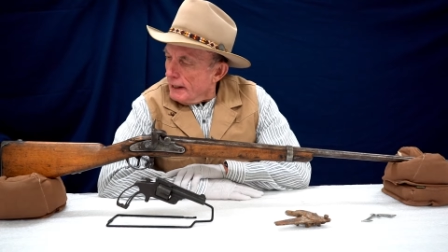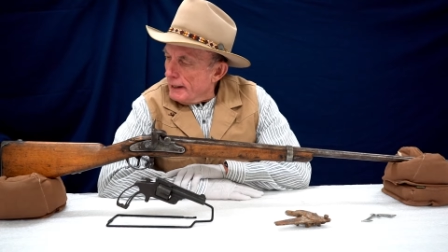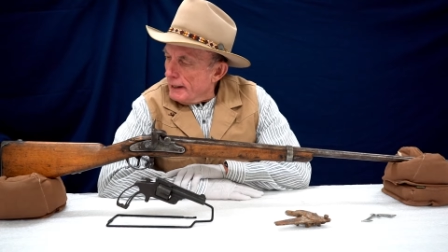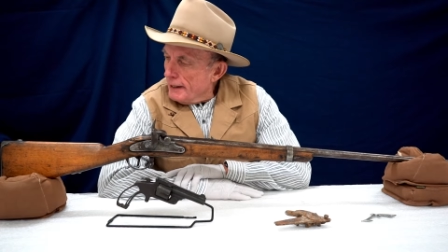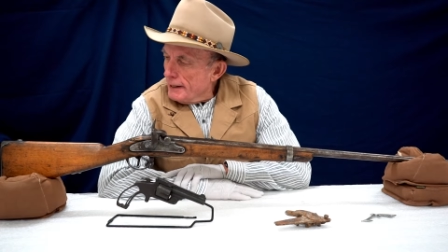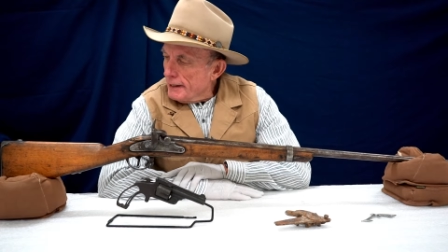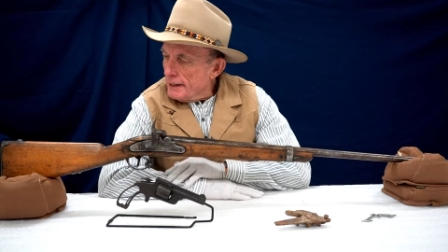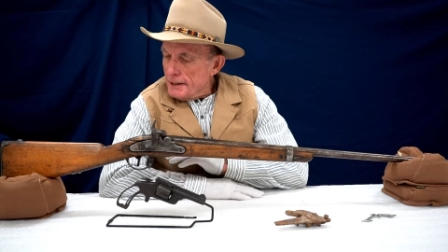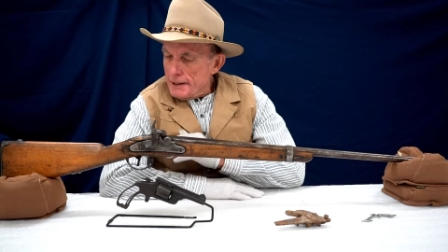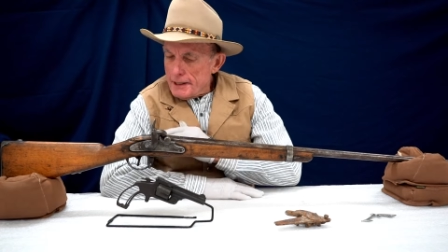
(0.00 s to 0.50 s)

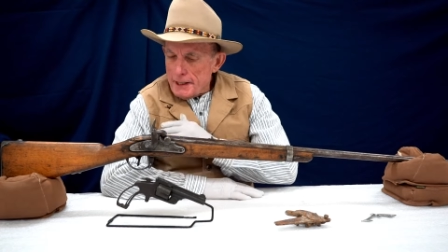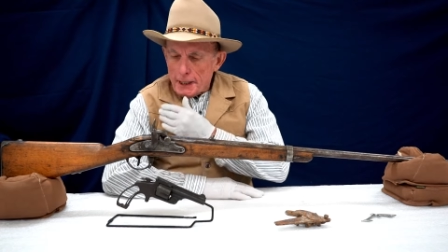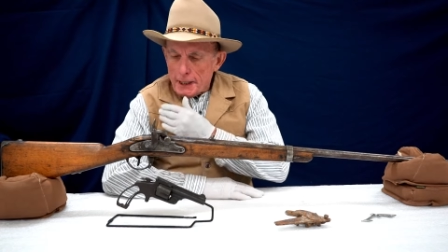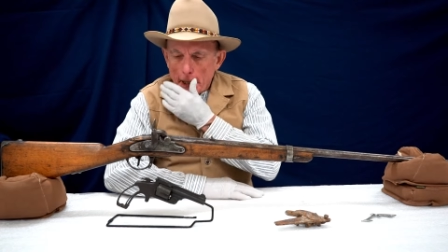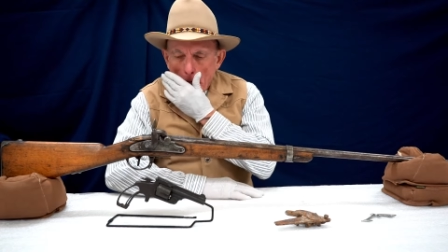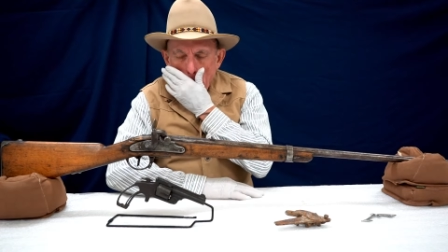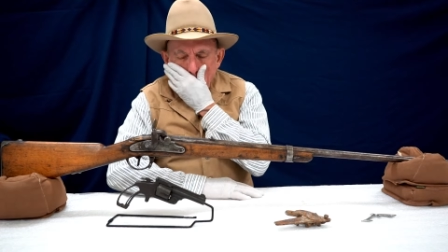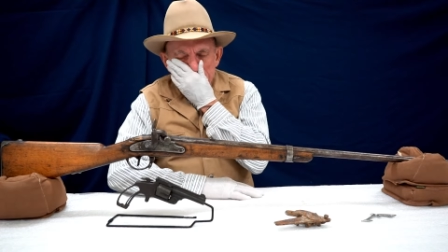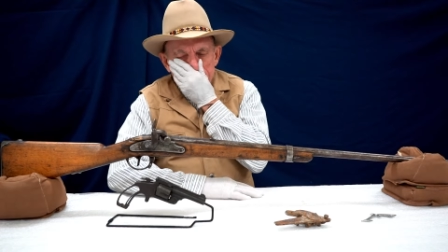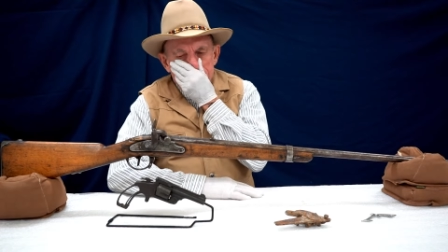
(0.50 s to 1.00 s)
And uh,
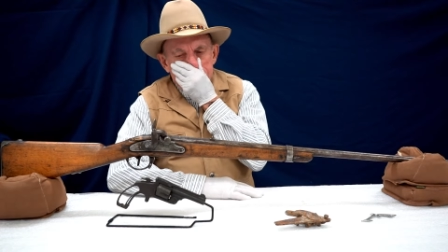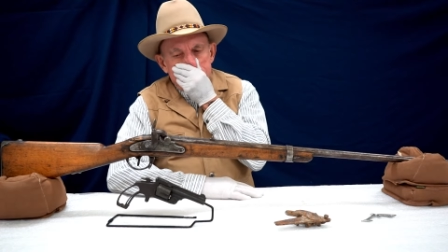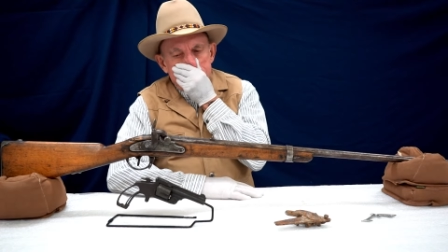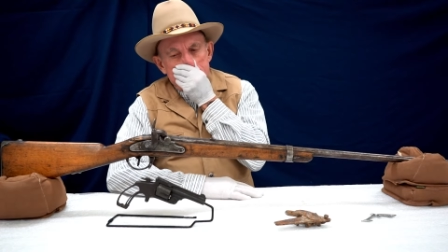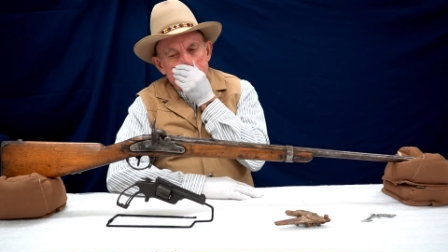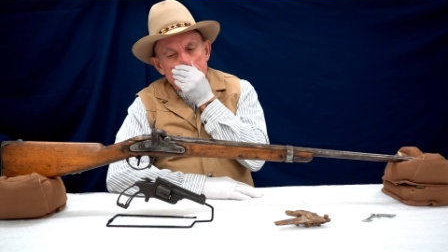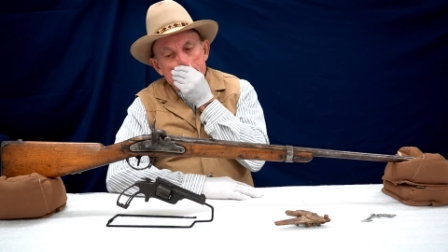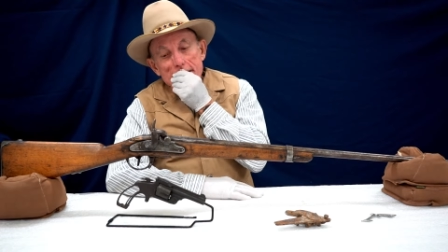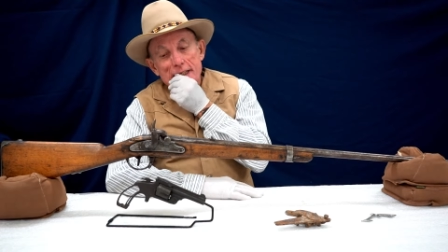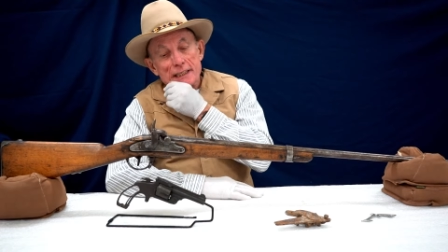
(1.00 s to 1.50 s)
how to get to
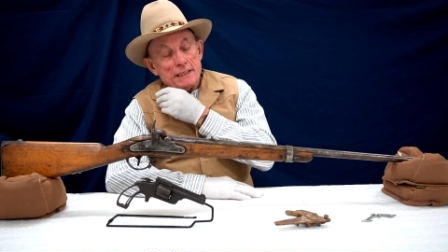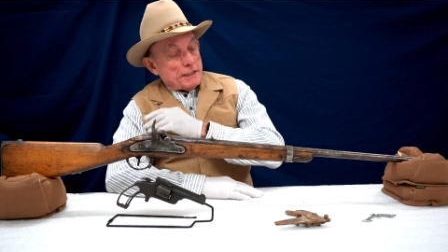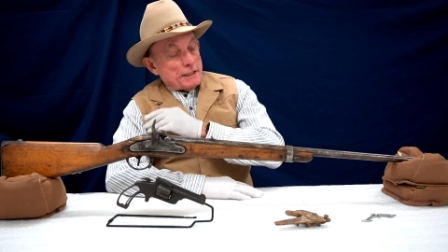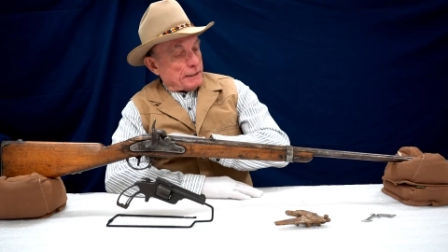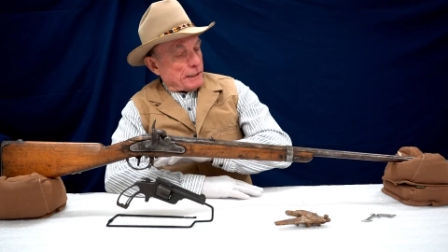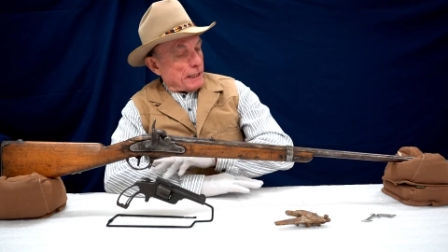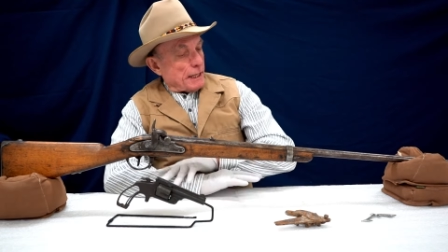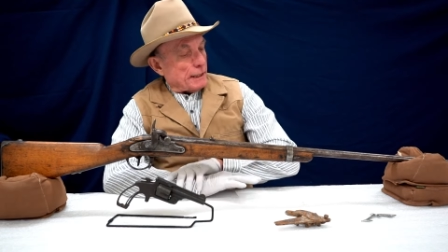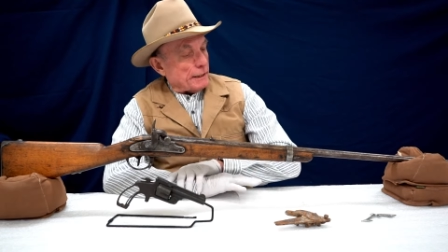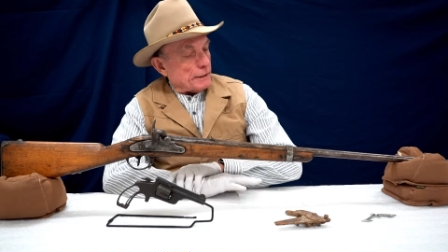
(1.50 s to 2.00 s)
the United
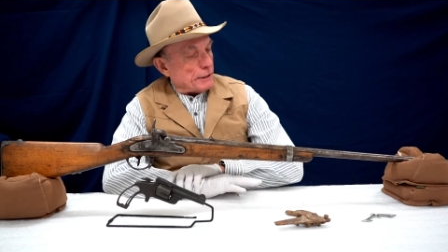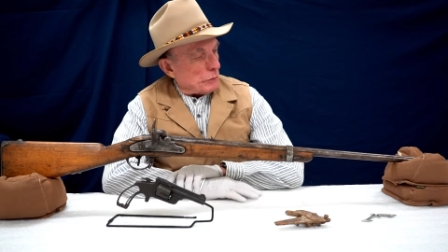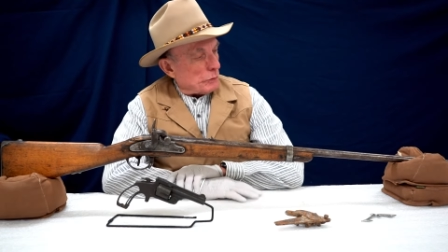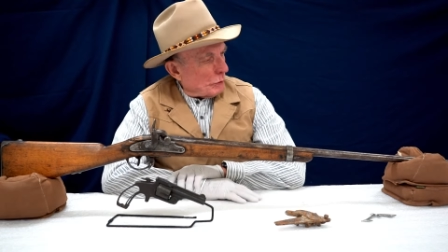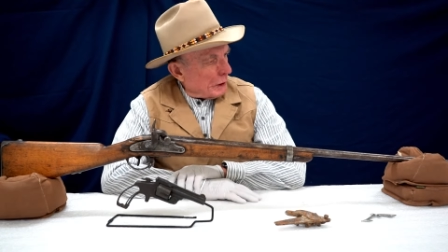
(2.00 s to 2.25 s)
States?